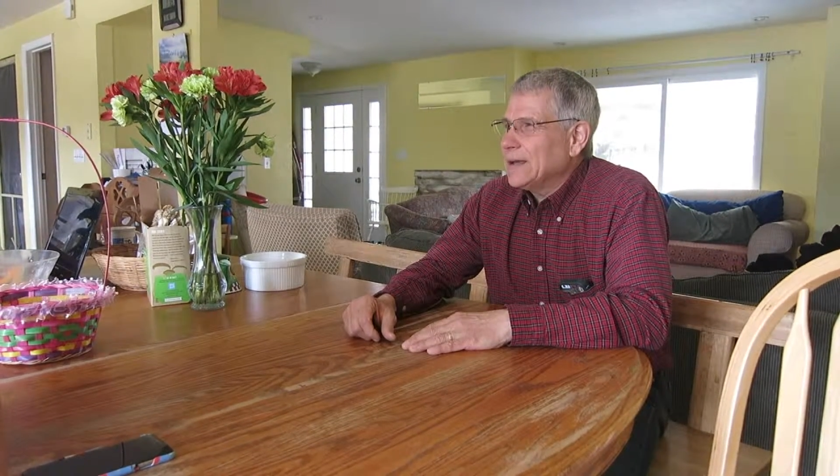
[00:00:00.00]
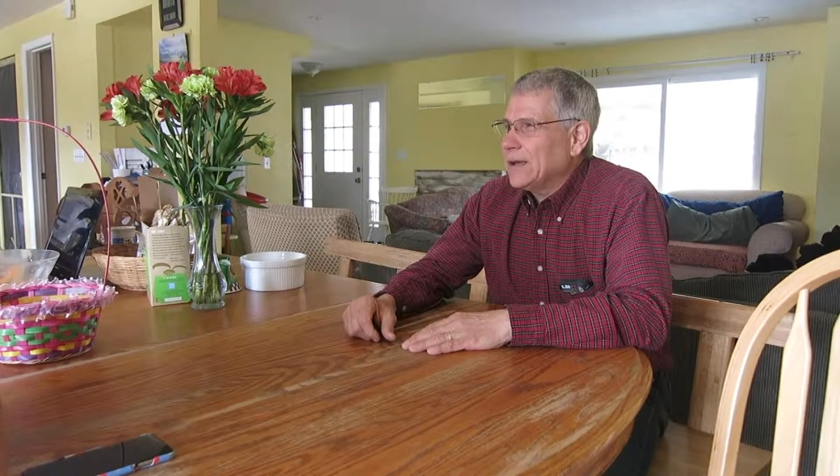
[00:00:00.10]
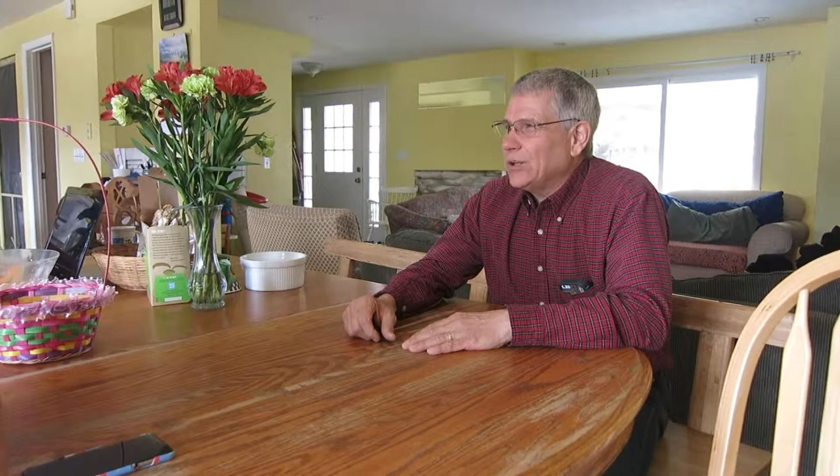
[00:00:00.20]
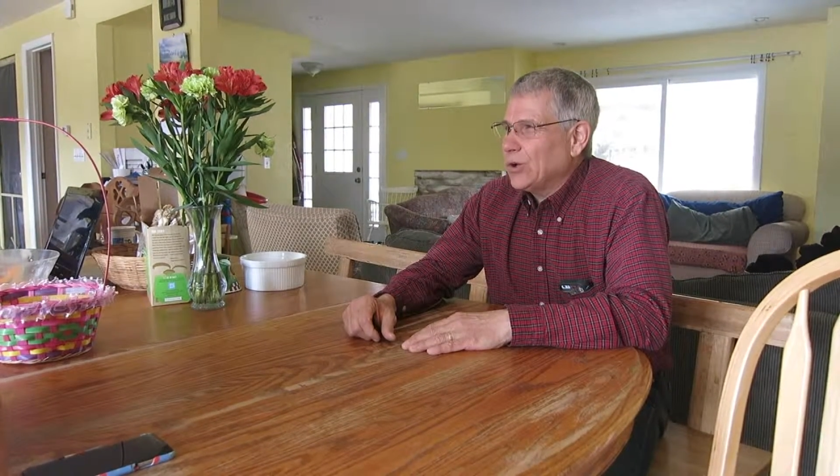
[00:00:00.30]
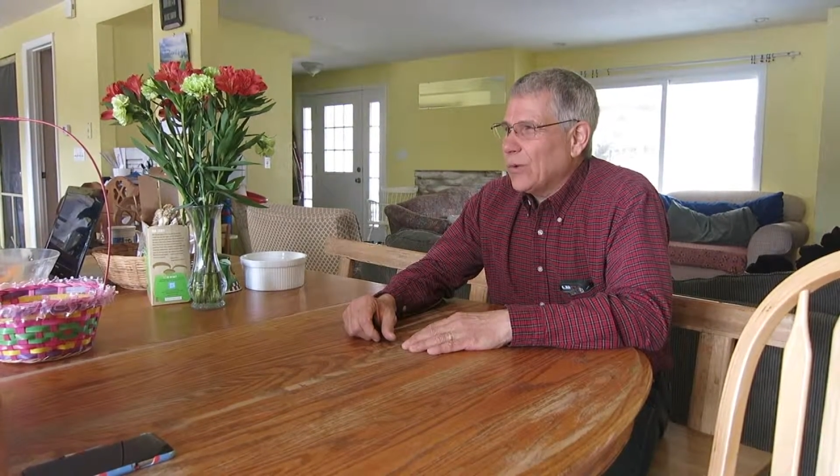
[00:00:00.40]

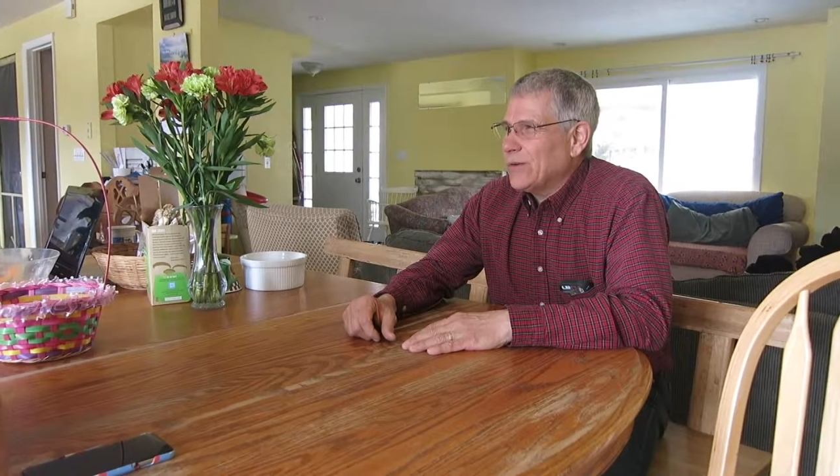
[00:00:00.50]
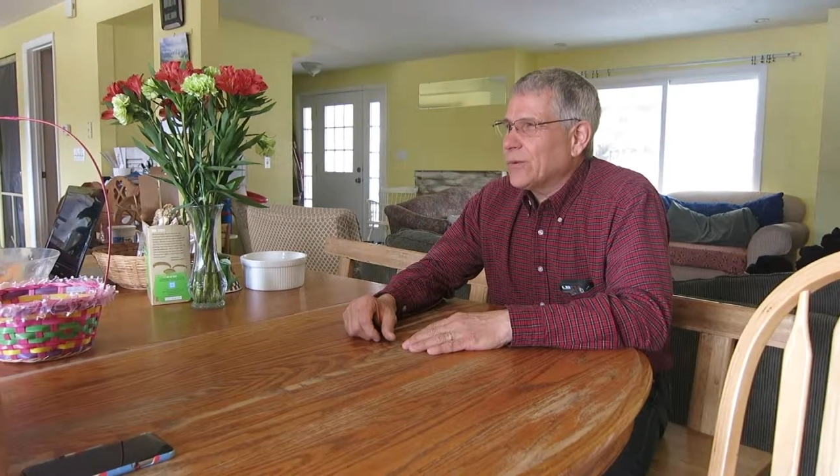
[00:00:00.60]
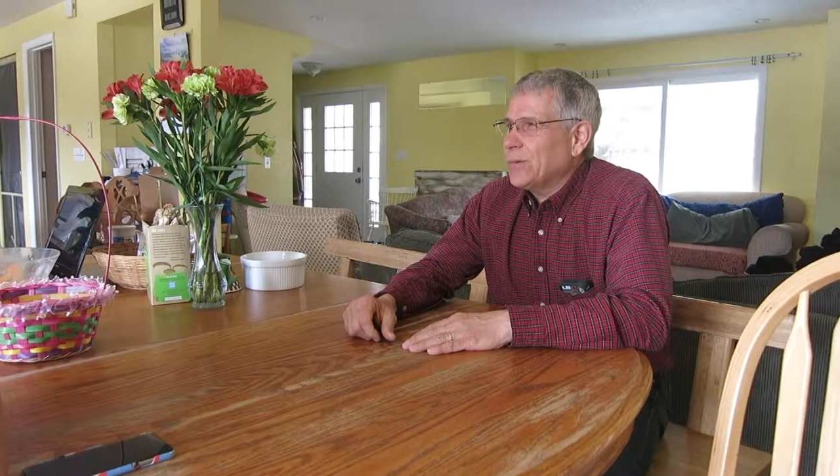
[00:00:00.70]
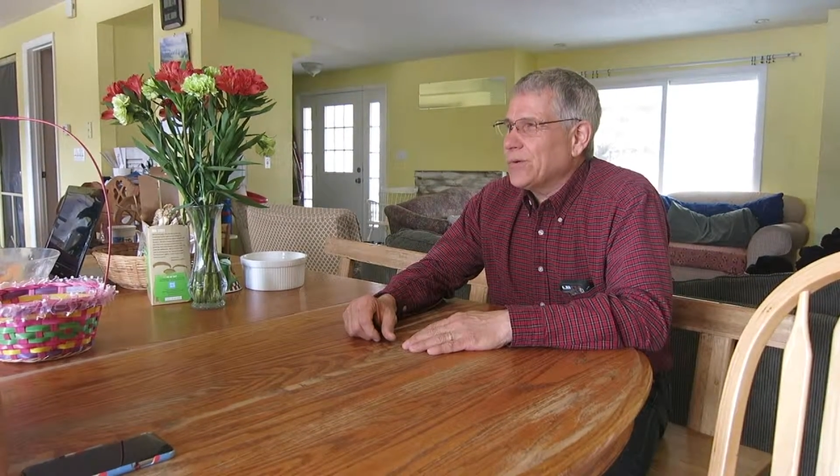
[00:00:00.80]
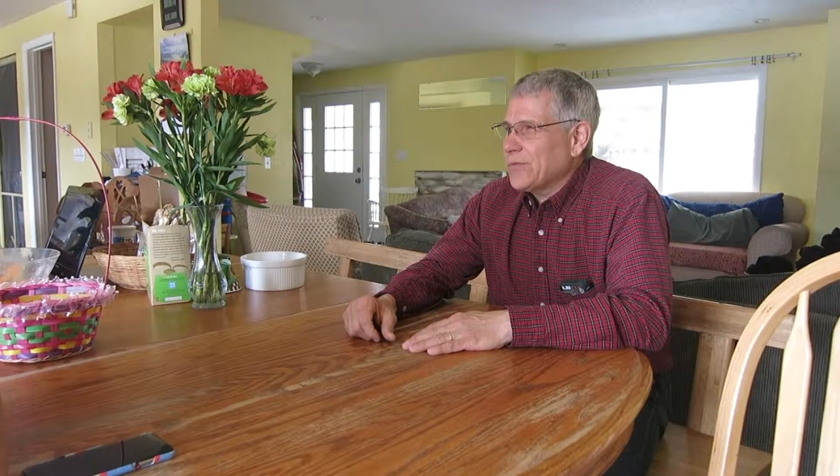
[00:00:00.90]
and you're away
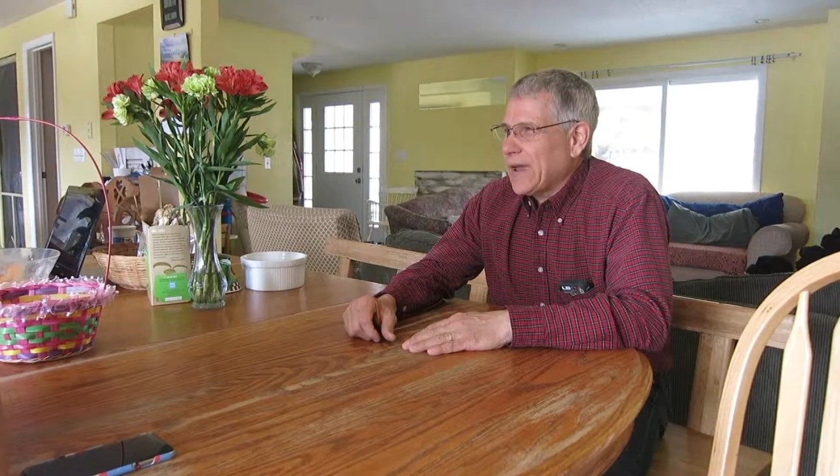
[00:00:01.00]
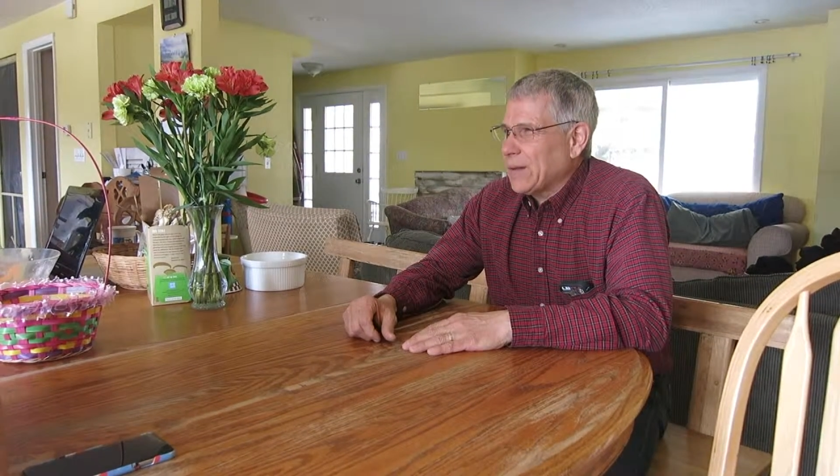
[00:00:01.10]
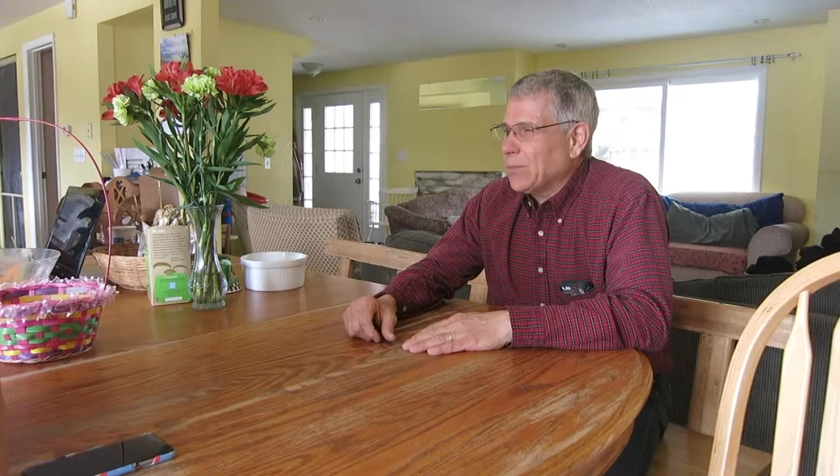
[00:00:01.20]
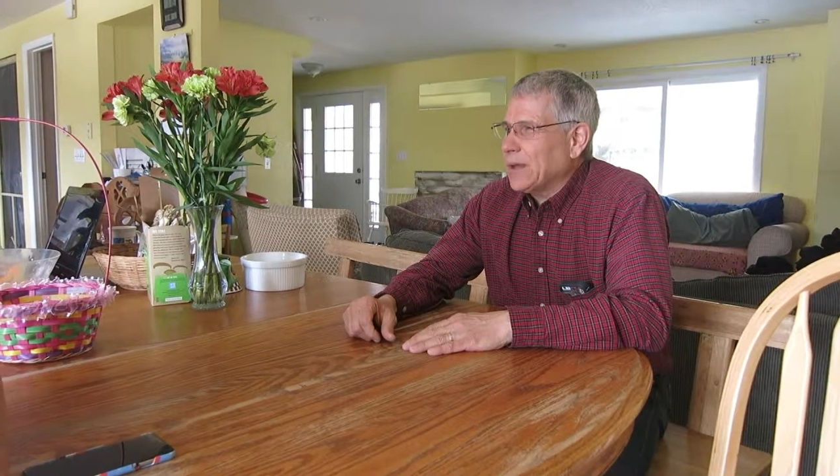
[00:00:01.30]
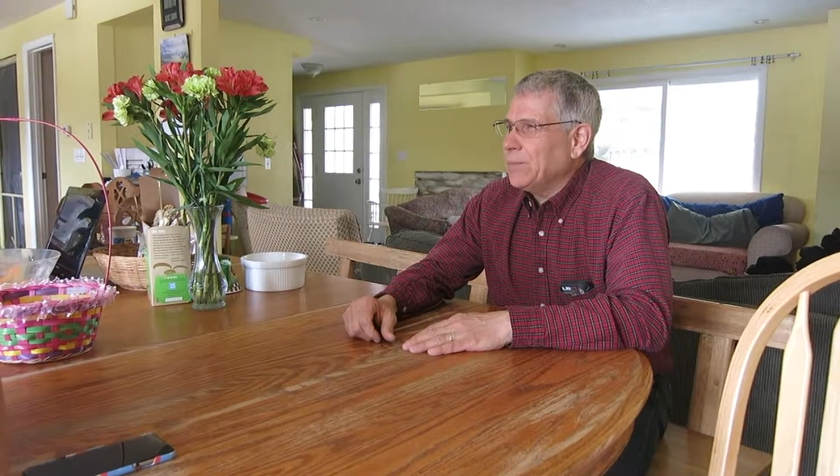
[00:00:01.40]
from your
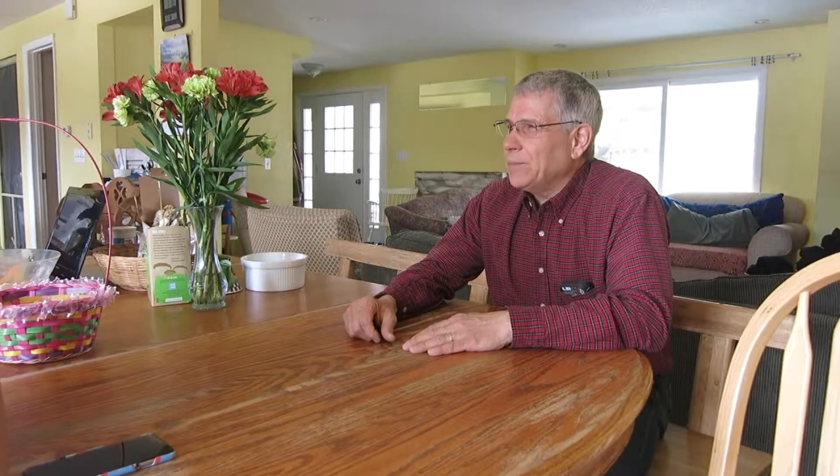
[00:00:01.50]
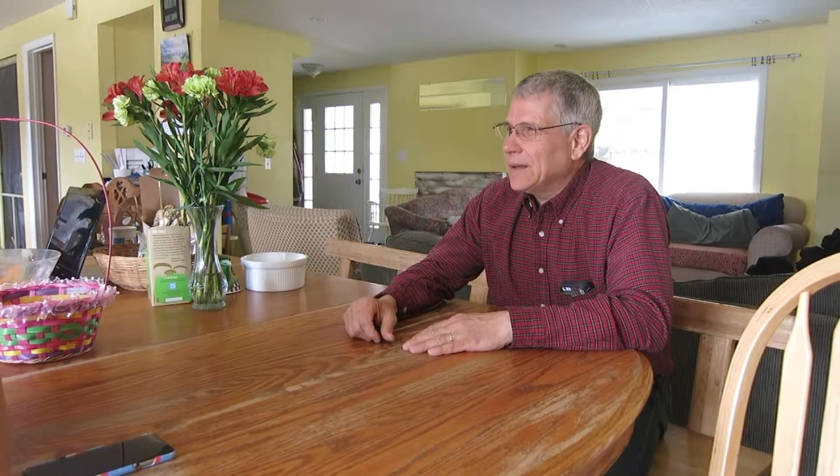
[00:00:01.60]
family,